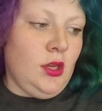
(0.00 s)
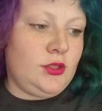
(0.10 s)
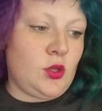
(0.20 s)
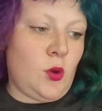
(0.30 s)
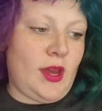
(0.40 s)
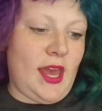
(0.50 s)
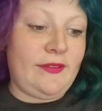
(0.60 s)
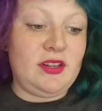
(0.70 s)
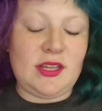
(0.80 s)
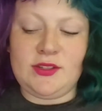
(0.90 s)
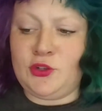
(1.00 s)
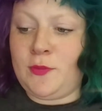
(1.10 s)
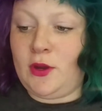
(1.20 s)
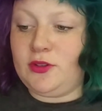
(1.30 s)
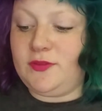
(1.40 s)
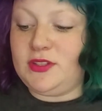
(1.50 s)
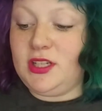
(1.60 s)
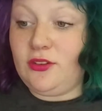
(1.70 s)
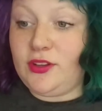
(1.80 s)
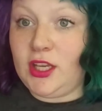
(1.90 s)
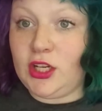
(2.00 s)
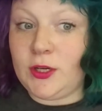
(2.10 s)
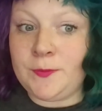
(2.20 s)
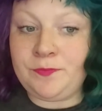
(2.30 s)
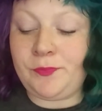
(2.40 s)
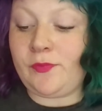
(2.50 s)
So I have a decent amount of stuff here.